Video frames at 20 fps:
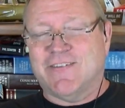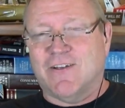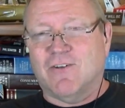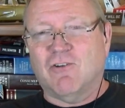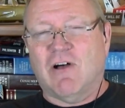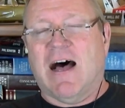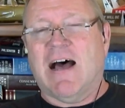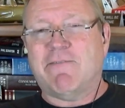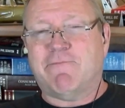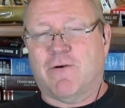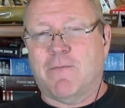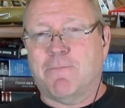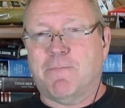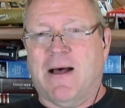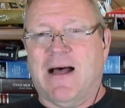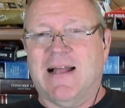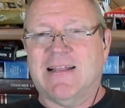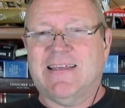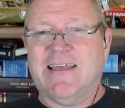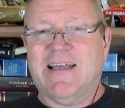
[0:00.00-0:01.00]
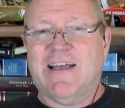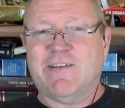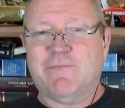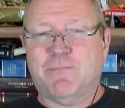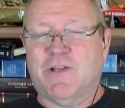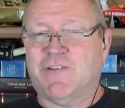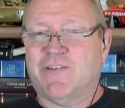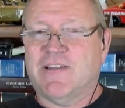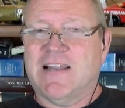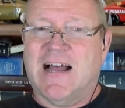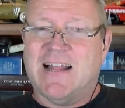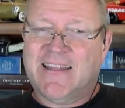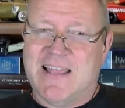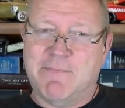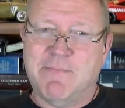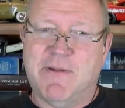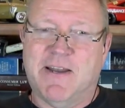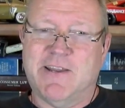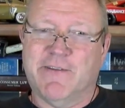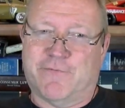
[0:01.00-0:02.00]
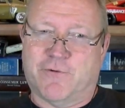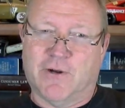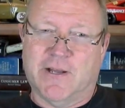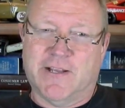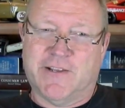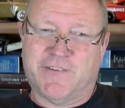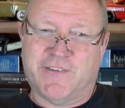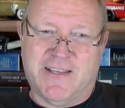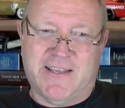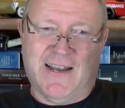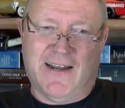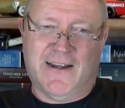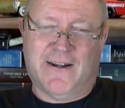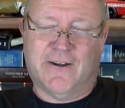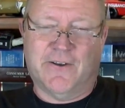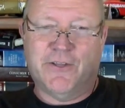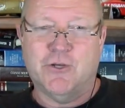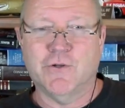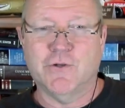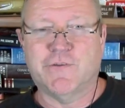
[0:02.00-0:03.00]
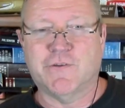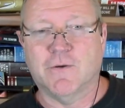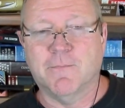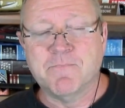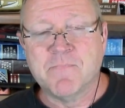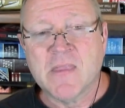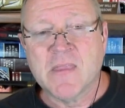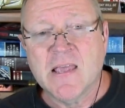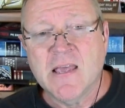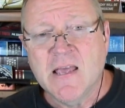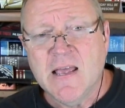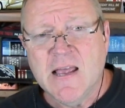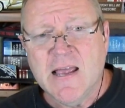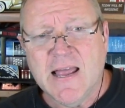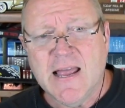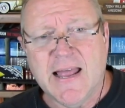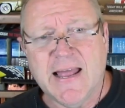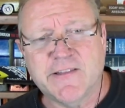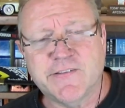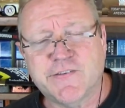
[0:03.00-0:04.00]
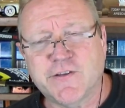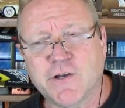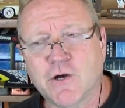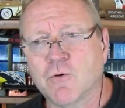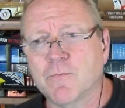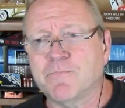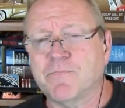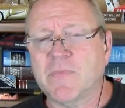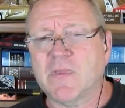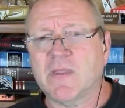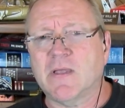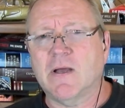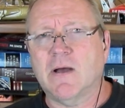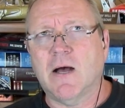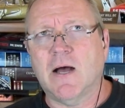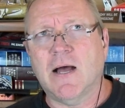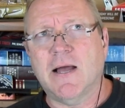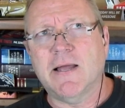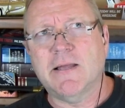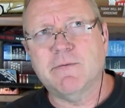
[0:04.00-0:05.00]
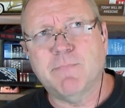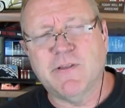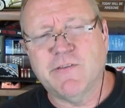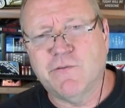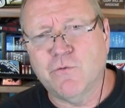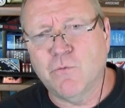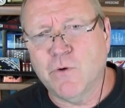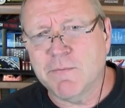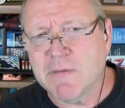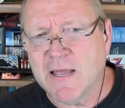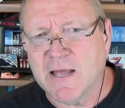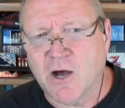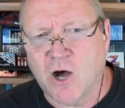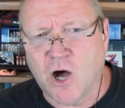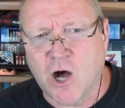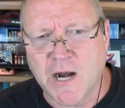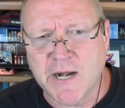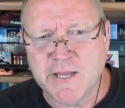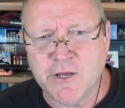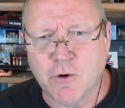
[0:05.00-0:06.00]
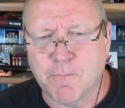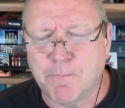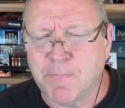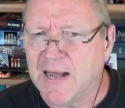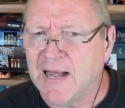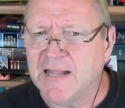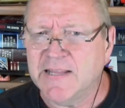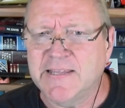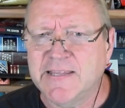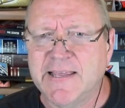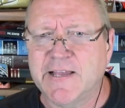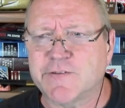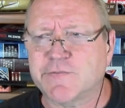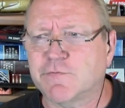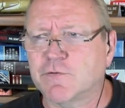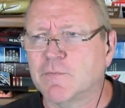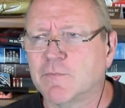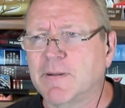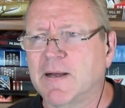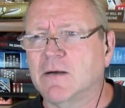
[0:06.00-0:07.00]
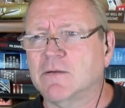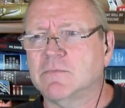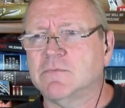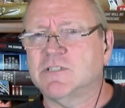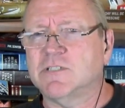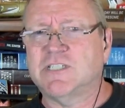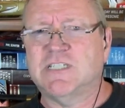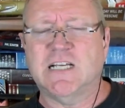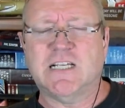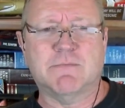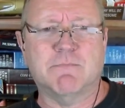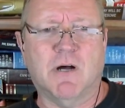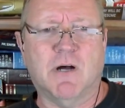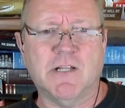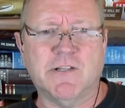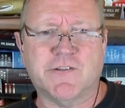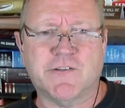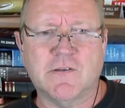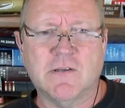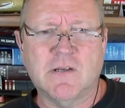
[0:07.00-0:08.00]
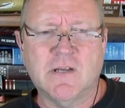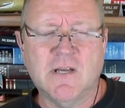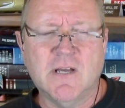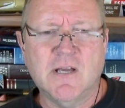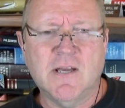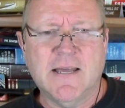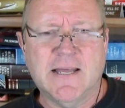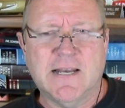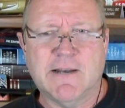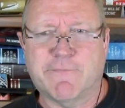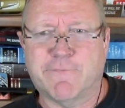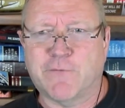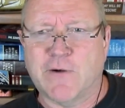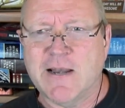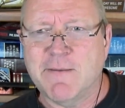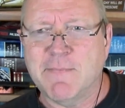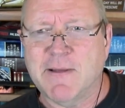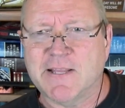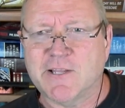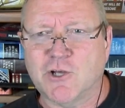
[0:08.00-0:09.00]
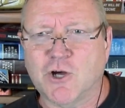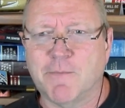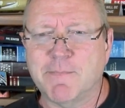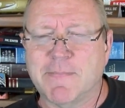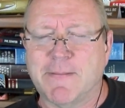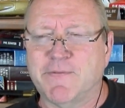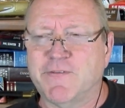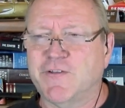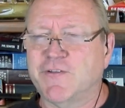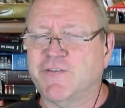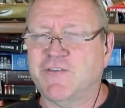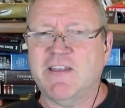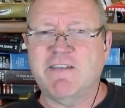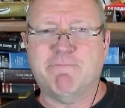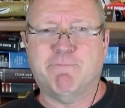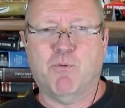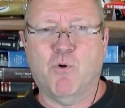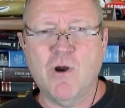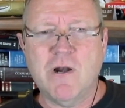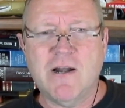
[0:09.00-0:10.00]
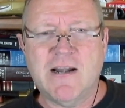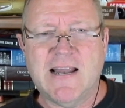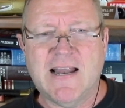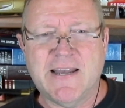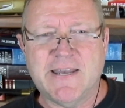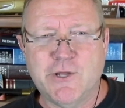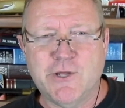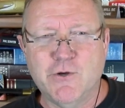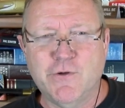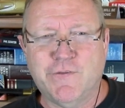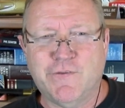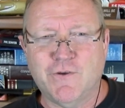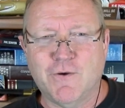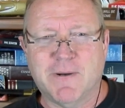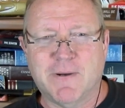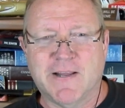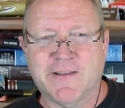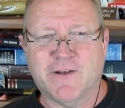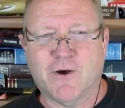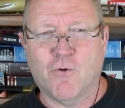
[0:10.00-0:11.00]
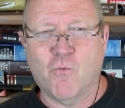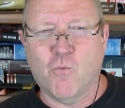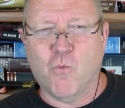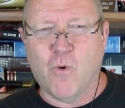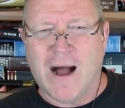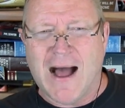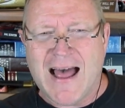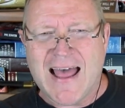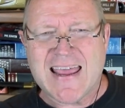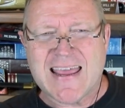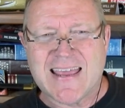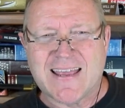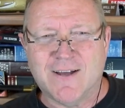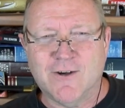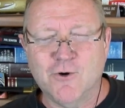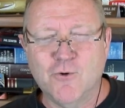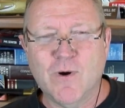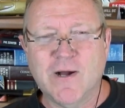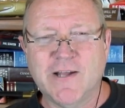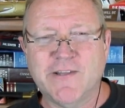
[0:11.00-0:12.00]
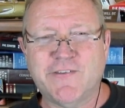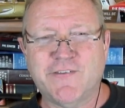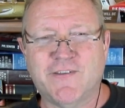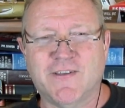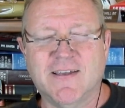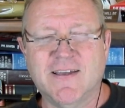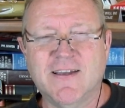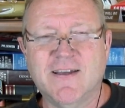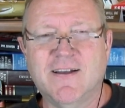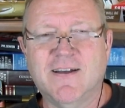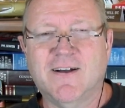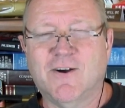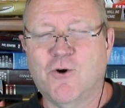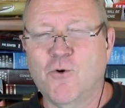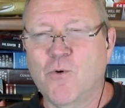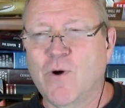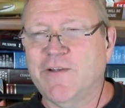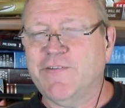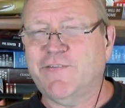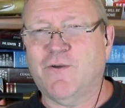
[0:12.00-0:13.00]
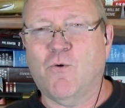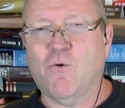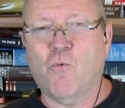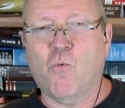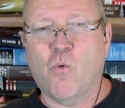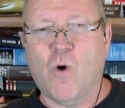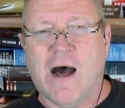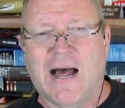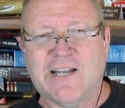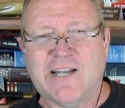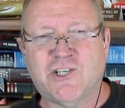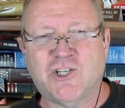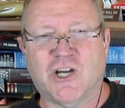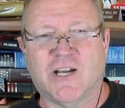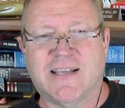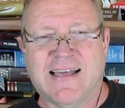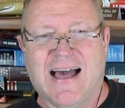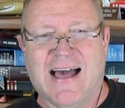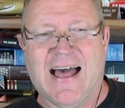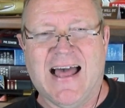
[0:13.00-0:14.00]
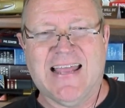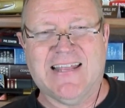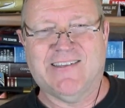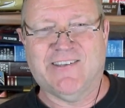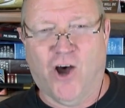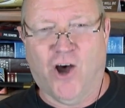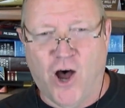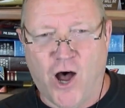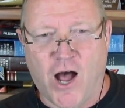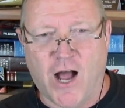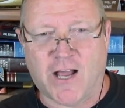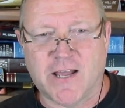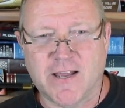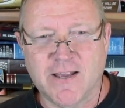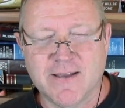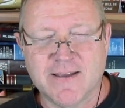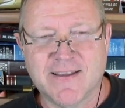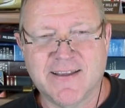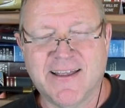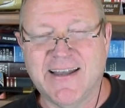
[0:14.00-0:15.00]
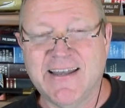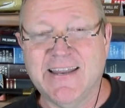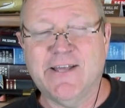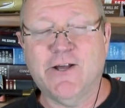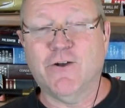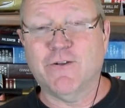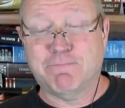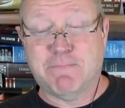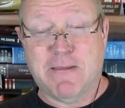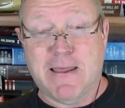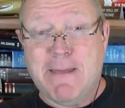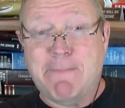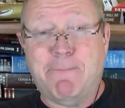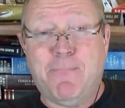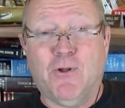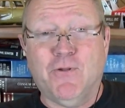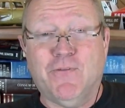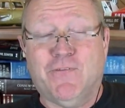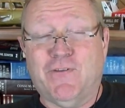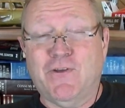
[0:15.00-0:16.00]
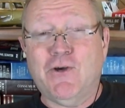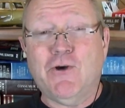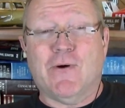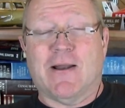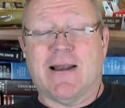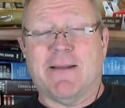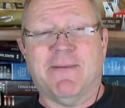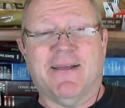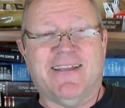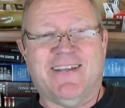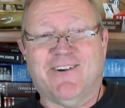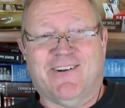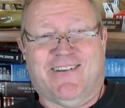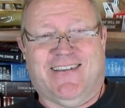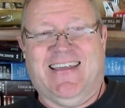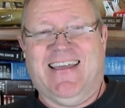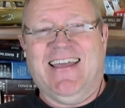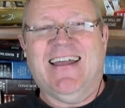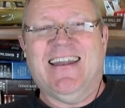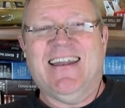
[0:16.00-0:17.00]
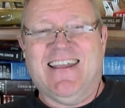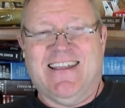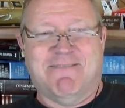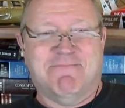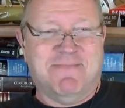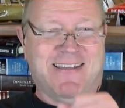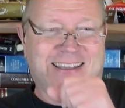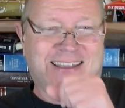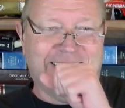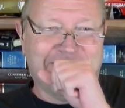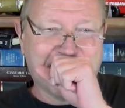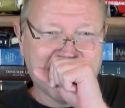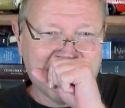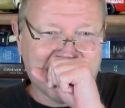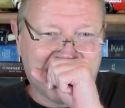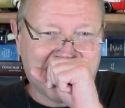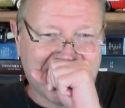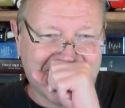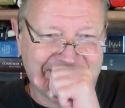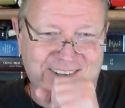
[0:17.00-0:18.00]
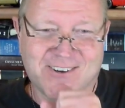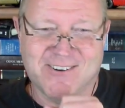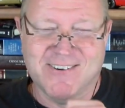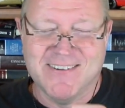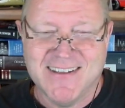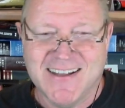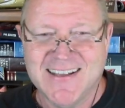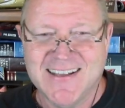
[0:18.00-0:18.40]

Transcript: is a lot for a podcast, but it's not that many for, like, say, I don't know, YouTube. And so I've been doing my audio podcast for about 6 months. And a friend of mine called me up and said, Steve, put it on YouTube. And I go, why? Who wants to watch a guy talk? And he goes, people do. And I'm like, you're kidding me. So